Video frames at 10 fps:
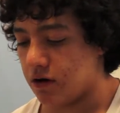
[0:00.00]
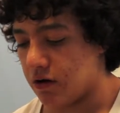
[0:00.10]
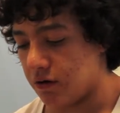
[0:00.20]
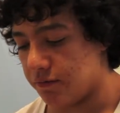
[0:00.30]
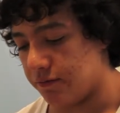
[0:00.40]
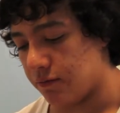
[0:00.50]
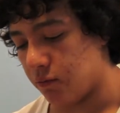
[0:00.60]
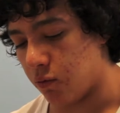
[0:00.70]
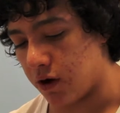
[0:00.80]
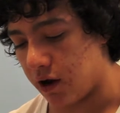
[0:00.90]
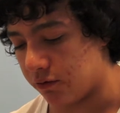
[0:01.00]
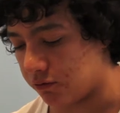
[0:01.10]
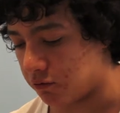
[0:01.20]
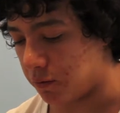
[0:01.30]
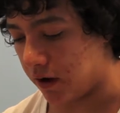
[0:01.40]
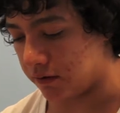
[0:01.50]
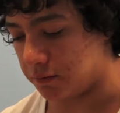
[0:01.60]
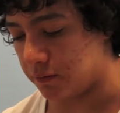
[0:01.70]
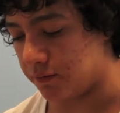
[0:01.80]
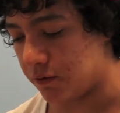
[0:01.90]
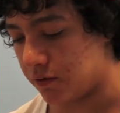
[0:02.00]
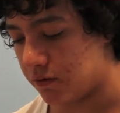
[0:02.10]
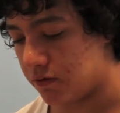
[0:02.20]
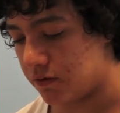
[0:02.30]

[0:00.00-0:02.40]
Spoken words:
of what I was responsible for